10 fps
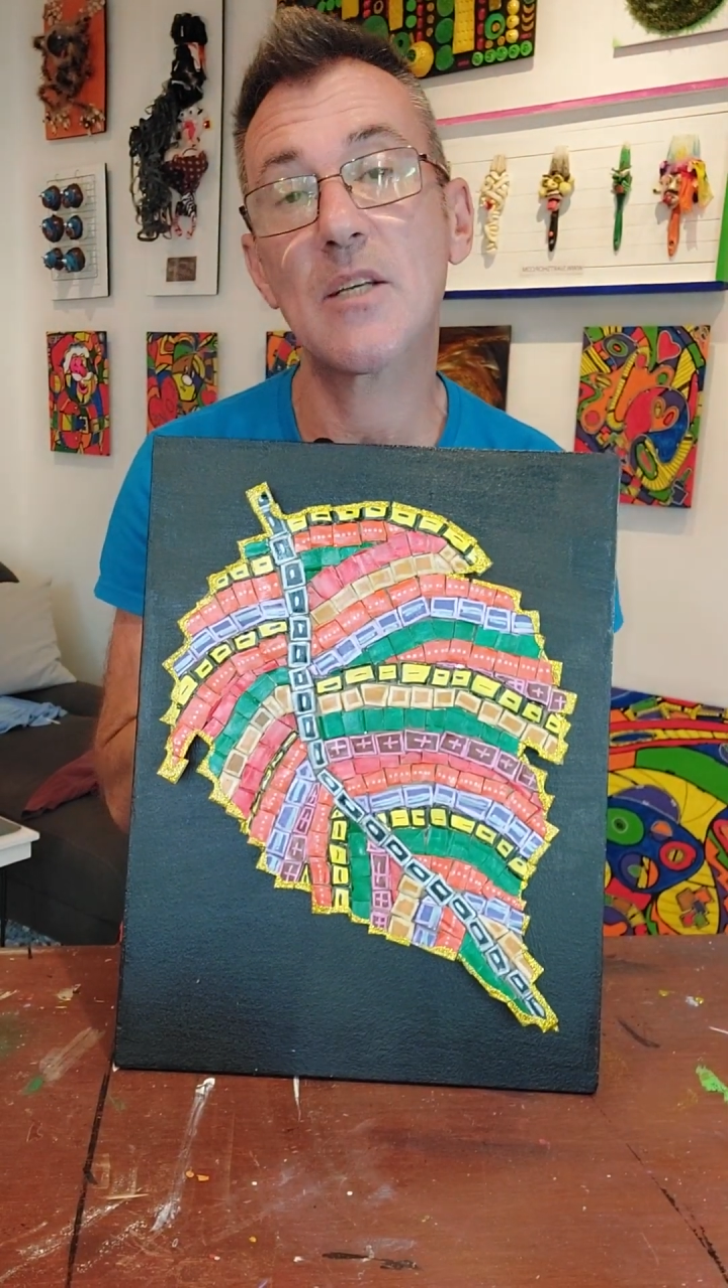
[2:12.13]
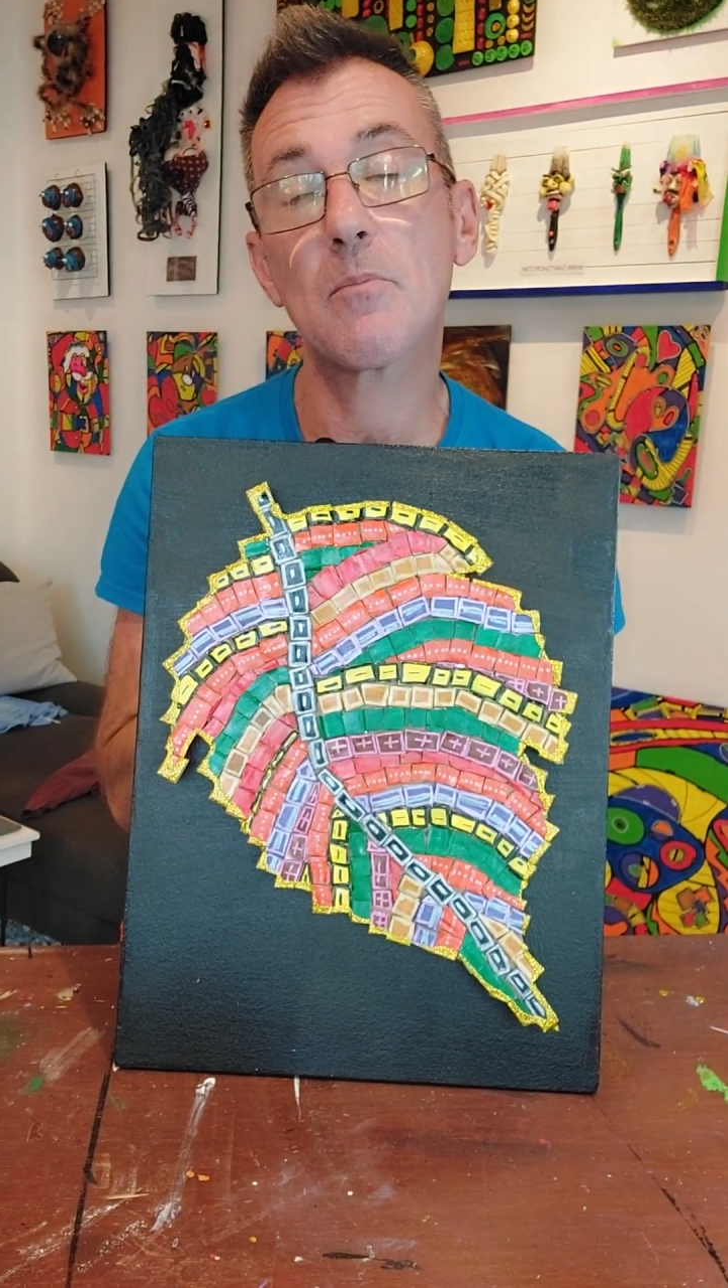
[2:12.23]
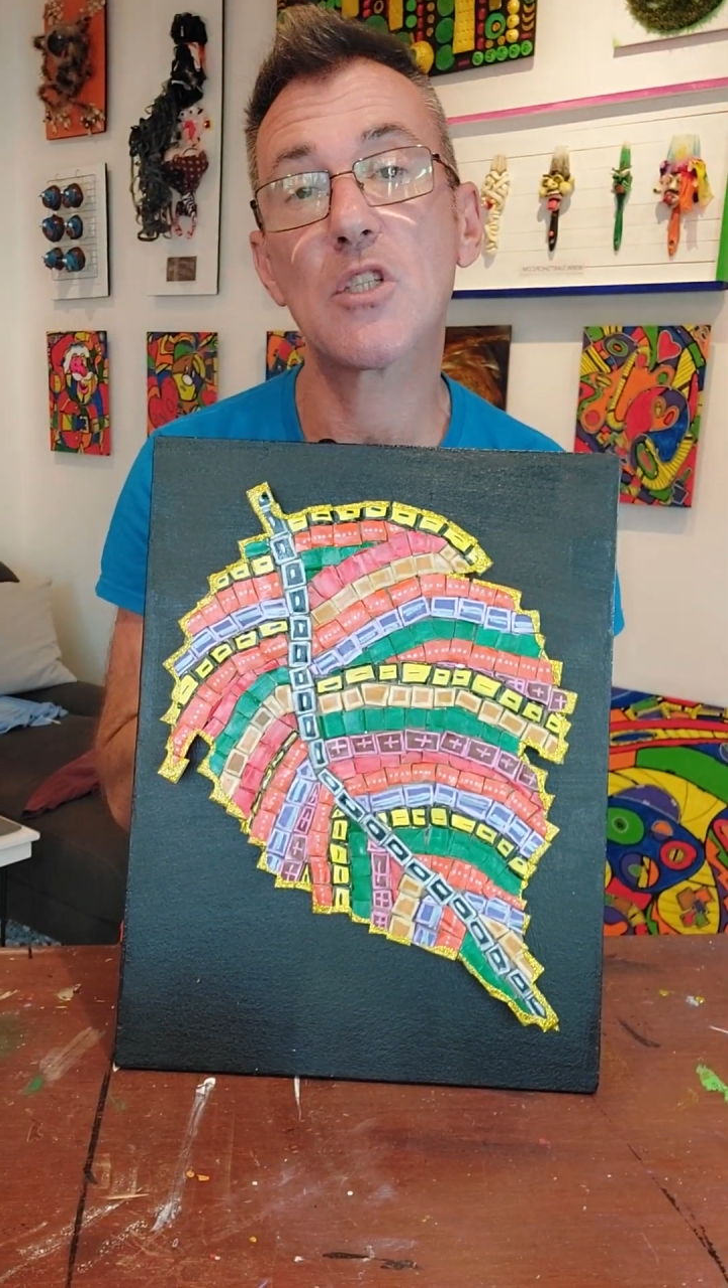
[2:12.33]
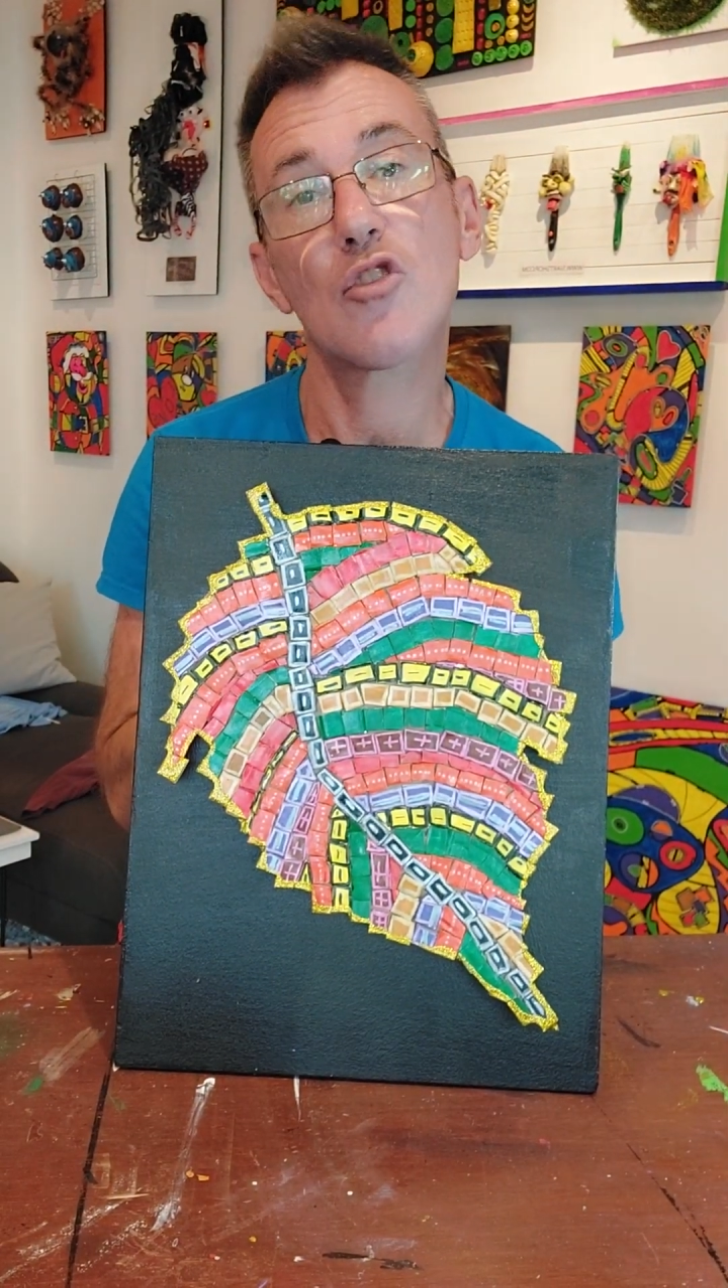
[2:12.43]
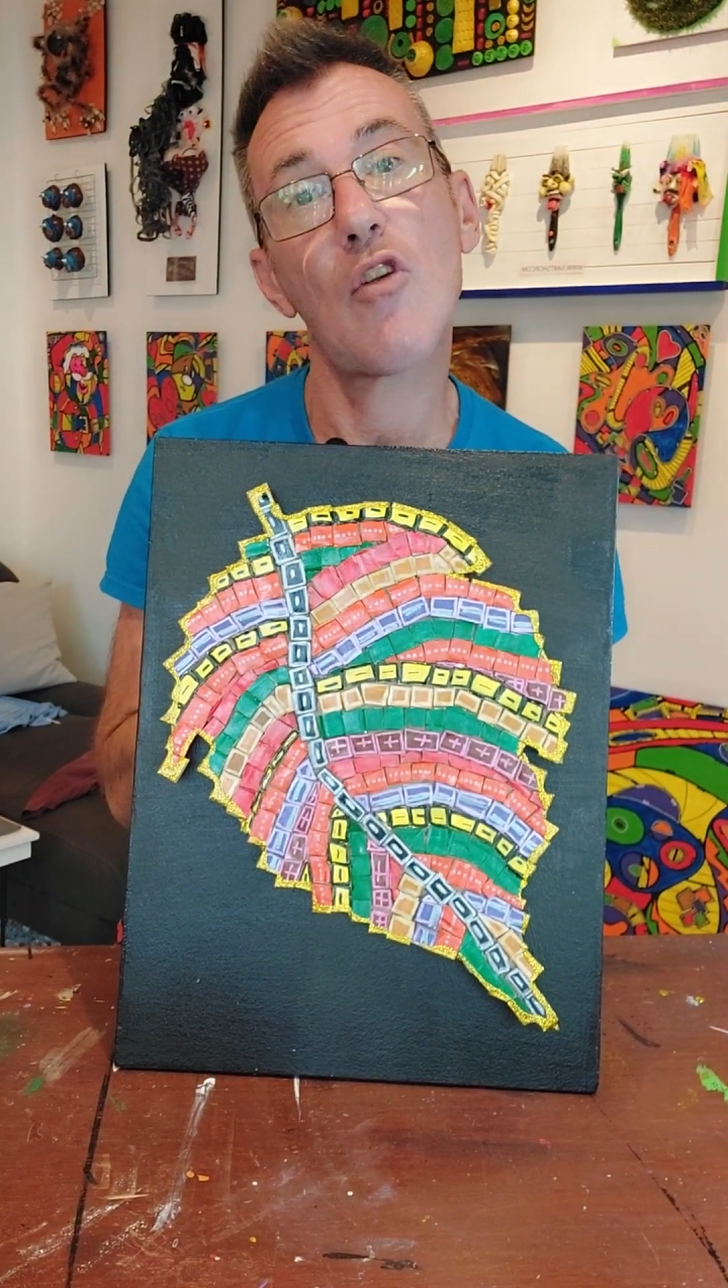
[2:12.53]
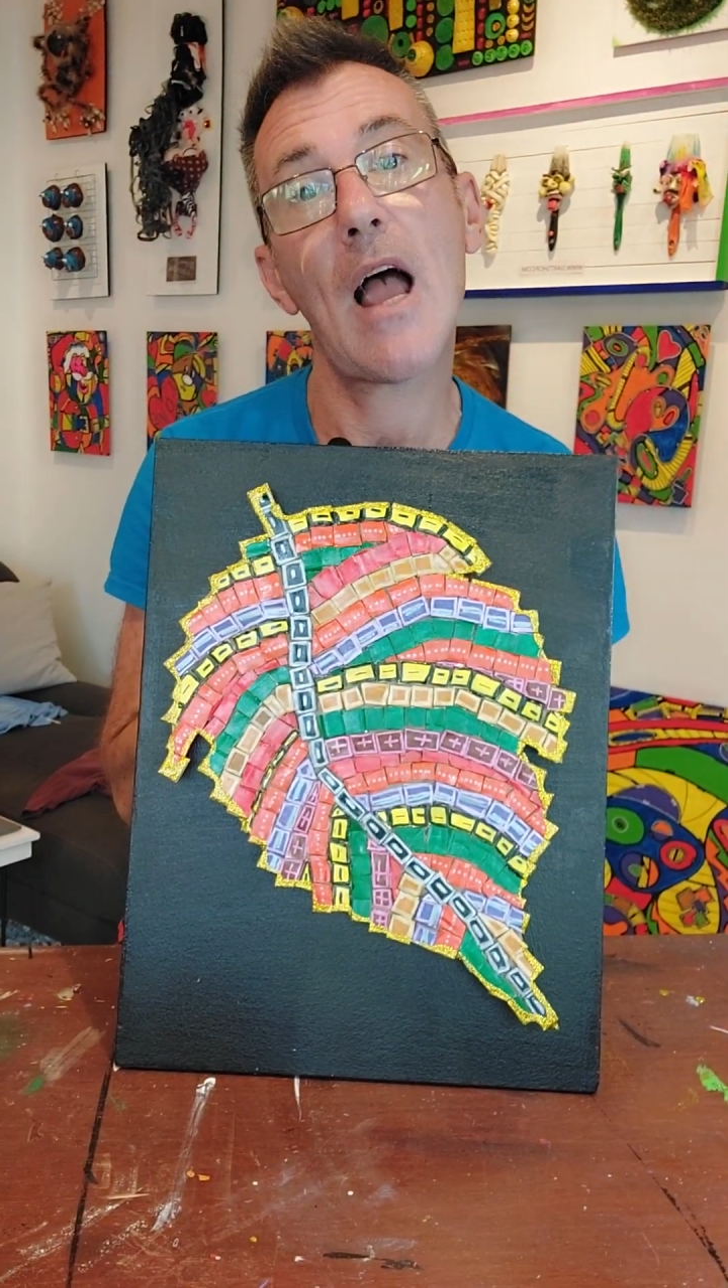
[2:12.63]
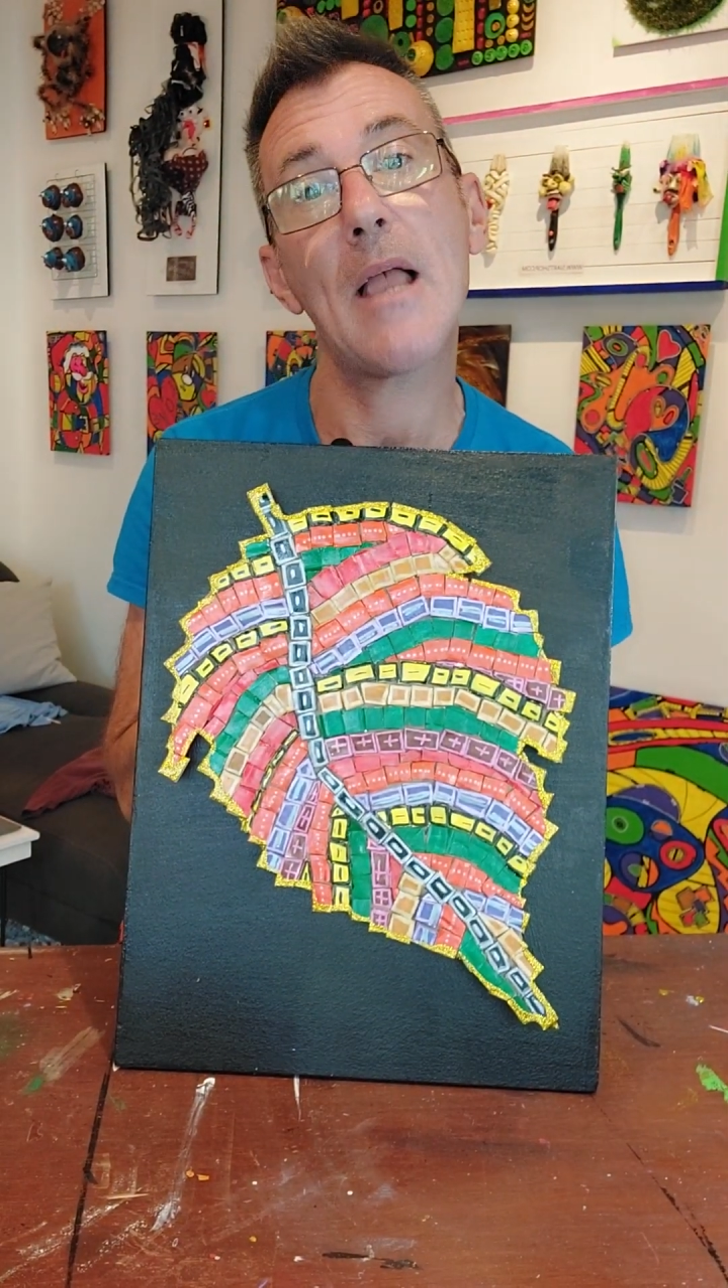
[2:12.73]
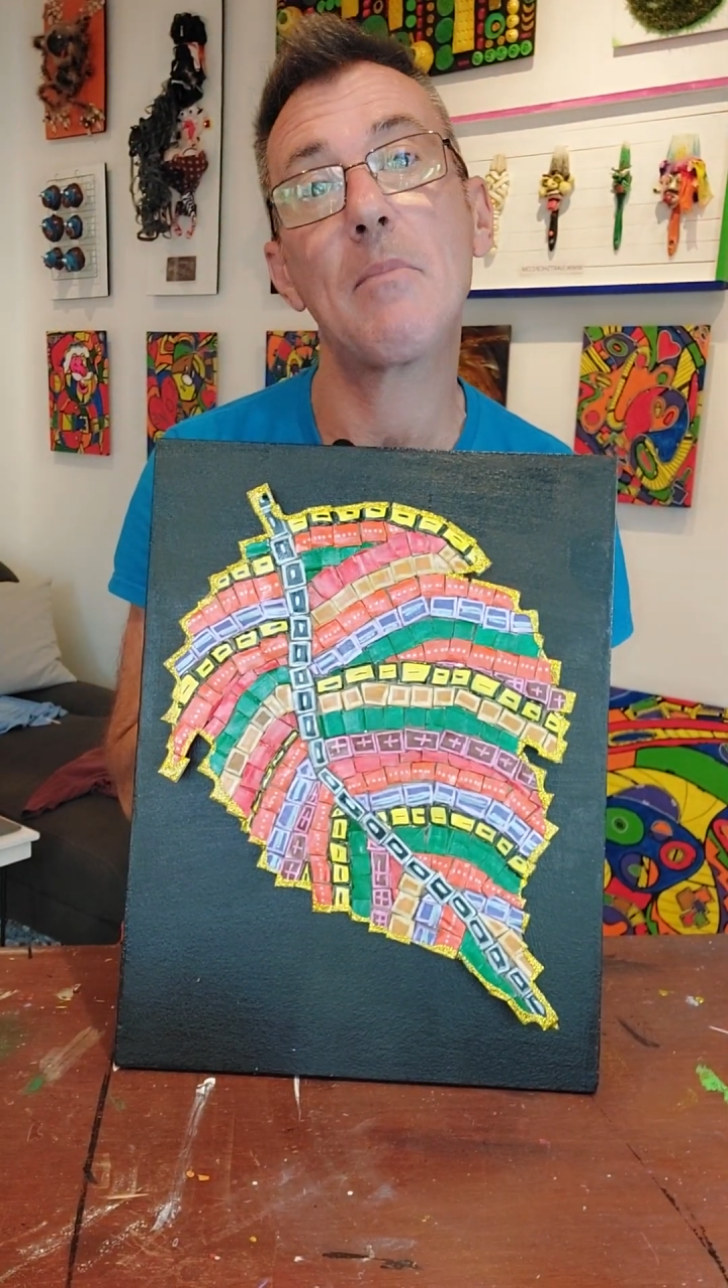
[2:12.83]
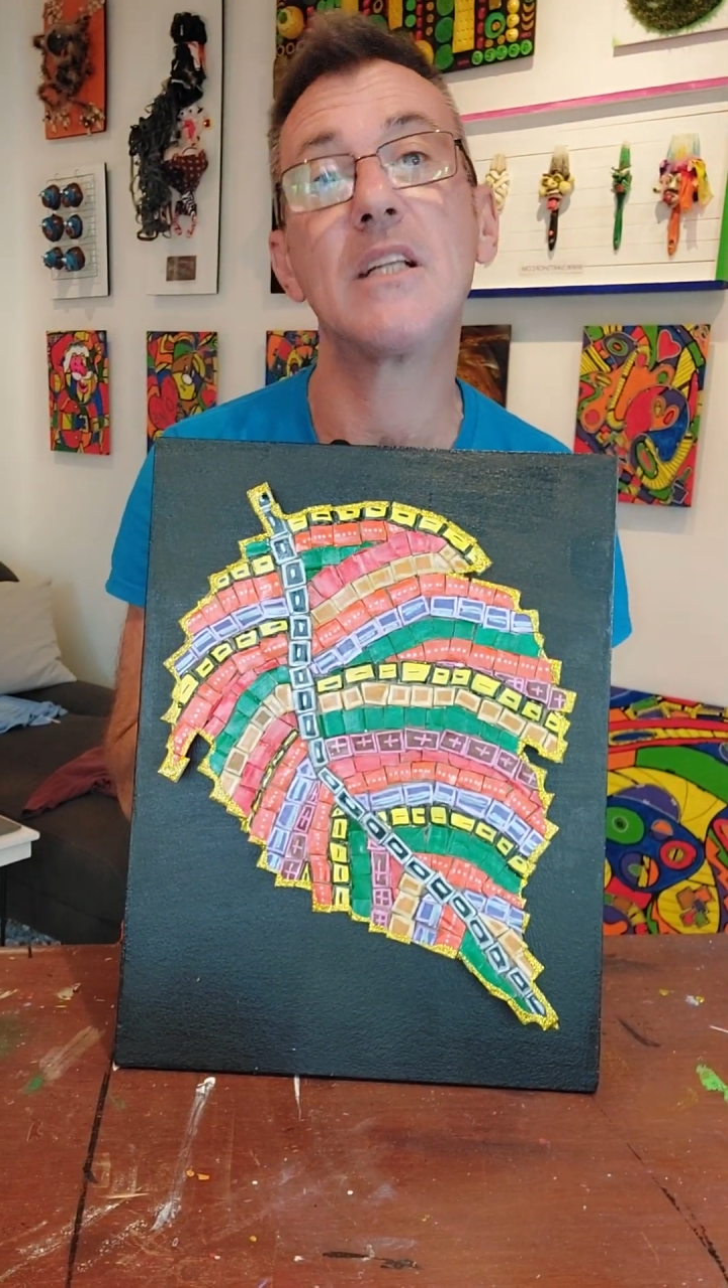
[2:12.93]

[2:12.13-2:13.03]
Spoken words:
subscribe,